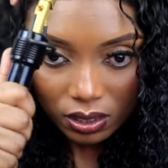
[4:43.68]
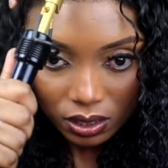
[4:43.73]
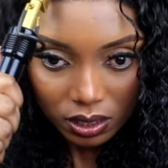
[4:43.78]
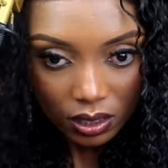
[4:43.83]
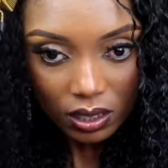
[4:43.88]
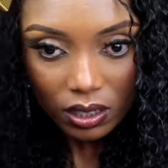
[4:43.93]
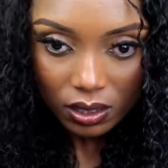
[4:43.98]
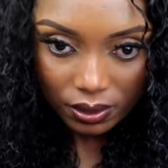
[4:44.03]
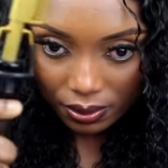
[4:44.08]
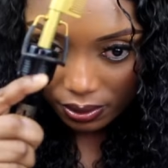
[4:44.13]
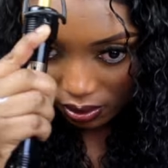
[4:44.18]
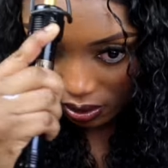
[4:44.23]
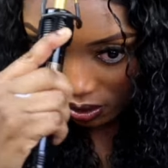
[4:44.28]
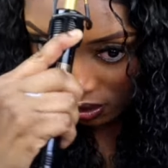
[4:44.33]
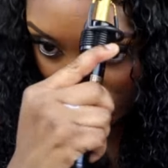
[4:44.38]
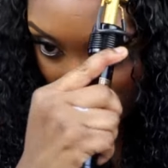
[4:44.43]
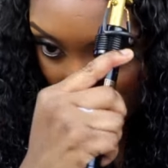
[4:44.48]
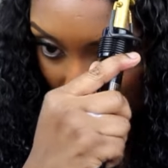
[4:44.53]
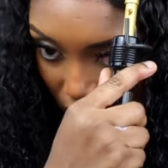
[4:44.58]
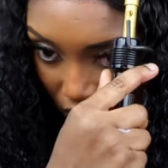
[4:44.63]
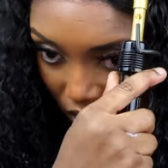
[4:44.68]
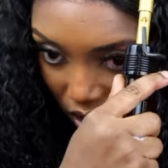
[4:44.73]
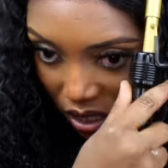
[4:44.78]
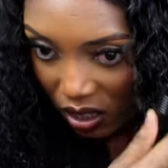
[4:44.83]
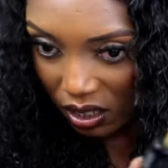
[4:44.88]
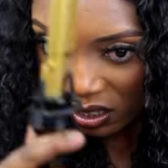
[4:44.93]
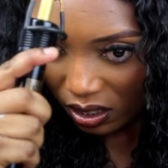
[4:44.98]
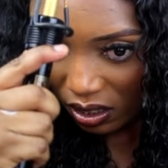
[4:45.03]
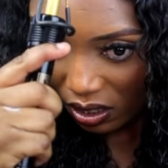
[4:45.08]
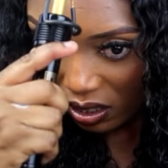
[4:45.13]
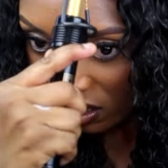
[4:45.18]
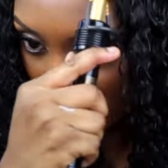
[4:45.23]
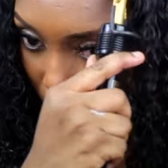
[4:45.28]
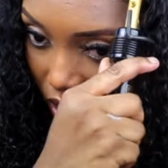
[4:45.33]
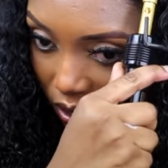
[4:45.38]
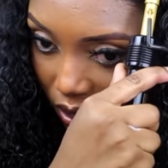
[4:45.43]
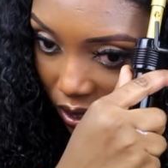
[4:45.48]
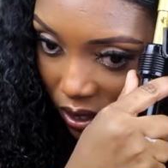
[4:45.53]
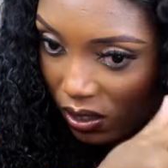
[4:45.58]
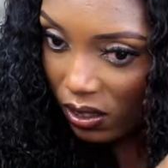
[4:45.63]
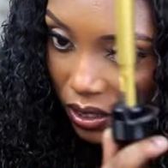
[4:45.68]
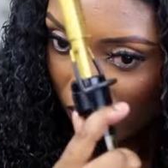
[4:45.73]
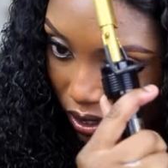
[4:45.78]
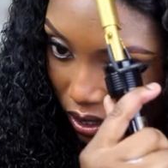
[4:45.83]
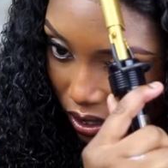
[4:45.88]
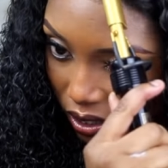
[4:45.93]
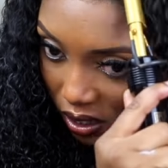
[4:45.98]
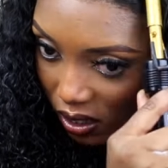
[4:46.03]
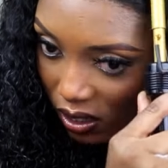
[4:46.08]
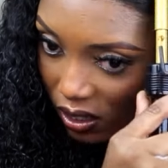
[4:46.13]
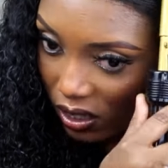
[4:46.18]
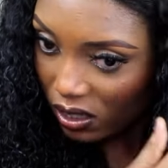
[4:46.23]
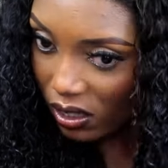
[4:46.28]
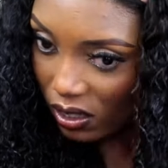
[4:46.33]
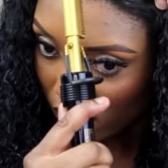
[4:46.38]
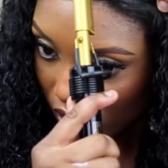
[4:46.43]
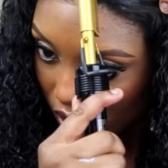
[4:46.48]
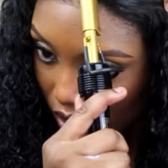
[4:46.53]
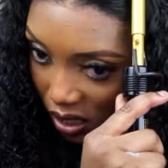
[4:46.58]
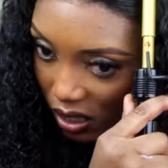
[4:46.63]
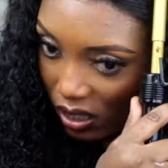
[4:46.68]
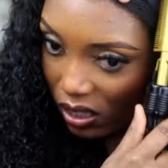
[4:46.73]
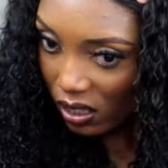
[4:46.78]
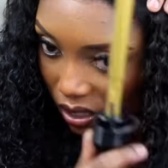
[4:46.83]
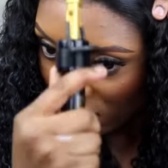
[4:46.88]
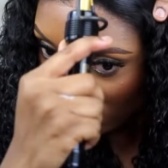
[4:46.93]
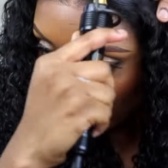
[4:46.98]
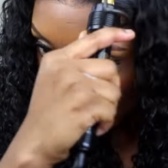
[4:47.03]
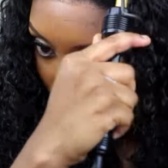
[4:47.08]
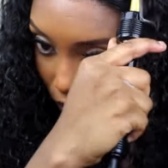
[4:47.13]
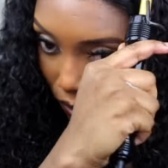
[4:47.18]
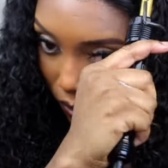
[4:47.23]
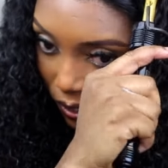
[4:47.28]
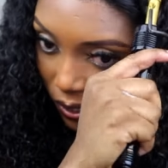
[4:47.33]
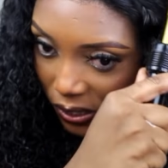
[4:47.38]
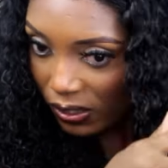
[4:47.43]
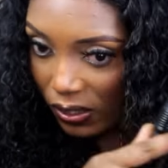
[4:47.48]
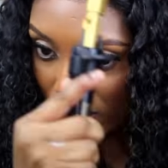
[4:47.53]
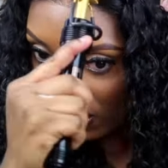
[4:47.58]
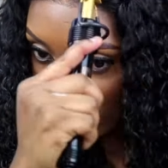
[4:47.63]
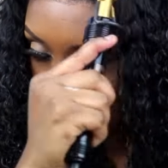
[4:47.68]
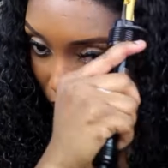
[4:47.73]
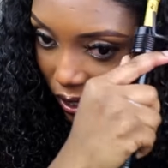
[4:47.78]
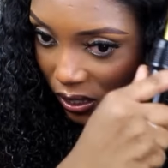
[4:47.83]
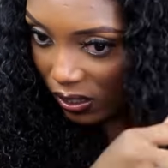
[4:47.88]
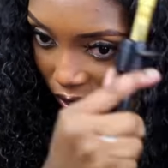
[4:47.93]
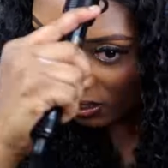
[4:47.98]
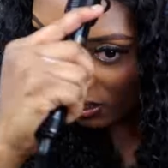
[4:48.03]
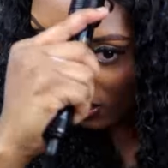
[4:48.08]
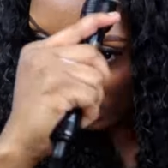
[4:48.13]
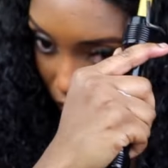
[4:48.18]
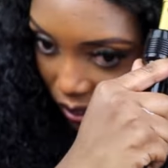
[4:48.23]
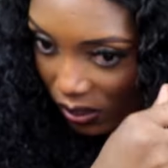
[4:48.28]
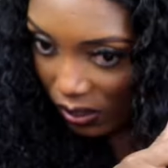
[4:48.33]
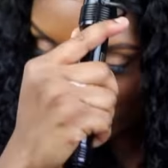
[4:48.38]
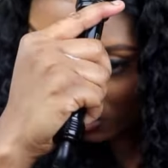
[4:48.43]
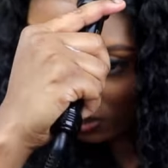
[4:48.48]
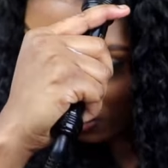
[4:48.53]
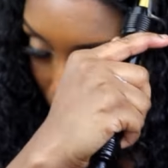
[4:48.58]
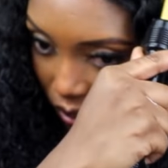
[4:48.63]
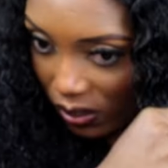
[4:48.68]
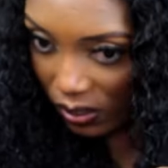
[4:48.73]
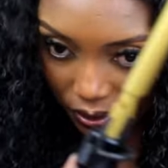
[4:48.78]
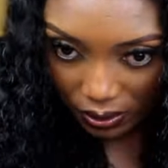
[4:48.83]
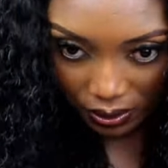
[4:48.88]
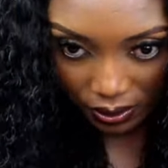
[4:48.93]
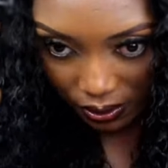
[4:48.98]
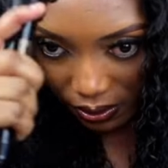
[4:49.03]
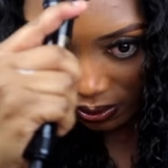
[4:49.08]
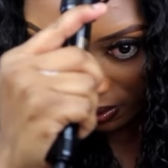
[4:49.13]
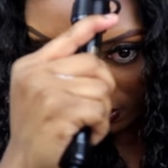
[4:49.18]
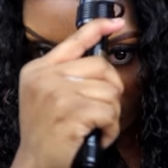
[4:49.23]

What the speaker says: So yeah, I'm gonna use my hot comb and comb the front area to lay it flat.